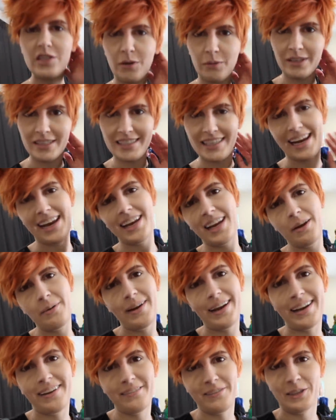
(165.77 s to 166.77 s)
So we're standing
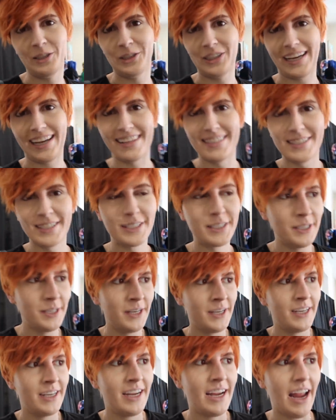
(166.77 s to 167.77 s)
waiting for Jess,
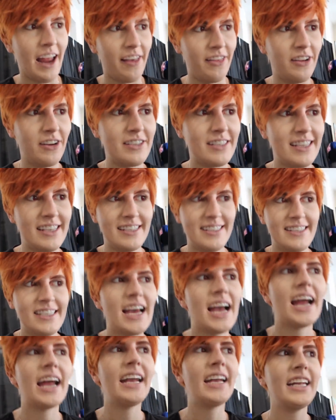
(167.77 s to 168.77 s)
and there's this
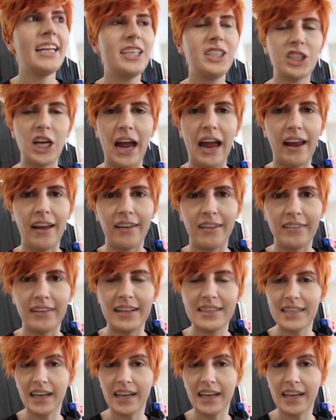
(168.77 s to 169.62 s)
tiny child.